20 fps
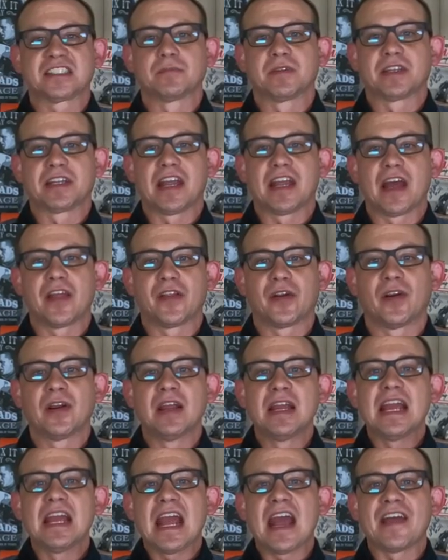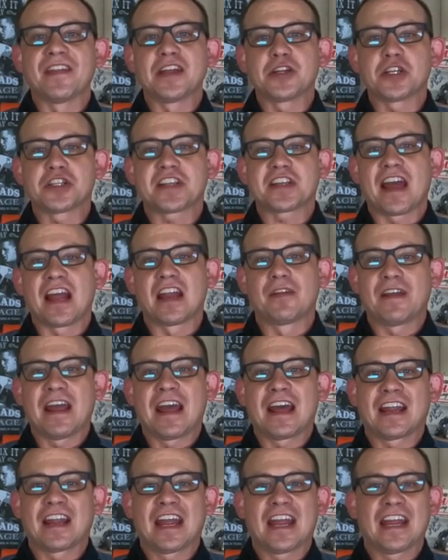together, and they just kind of
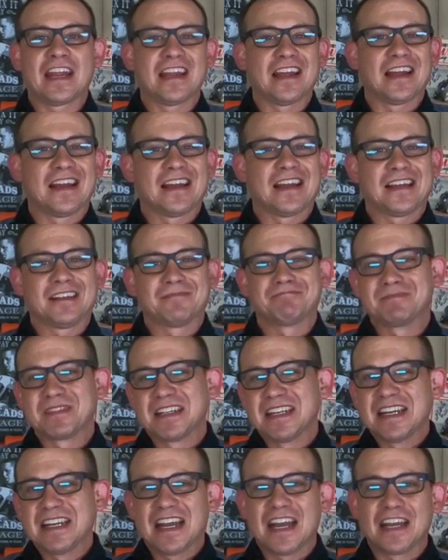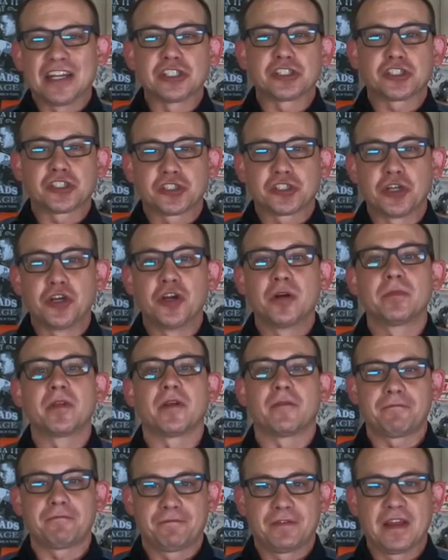had an assumed
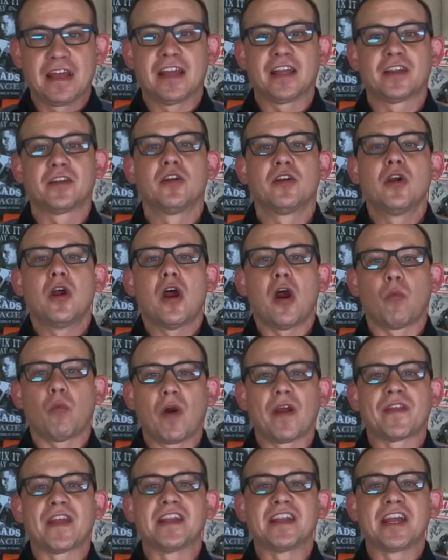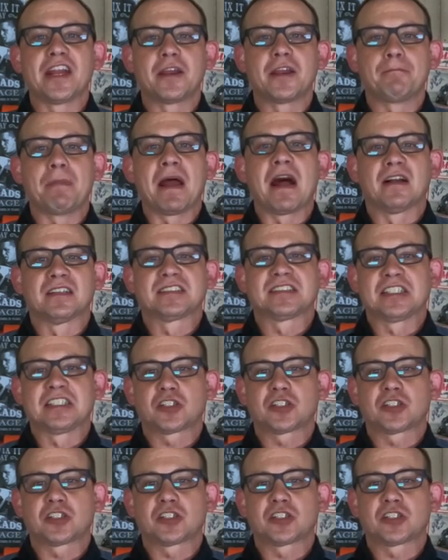fit of where they needed to balance these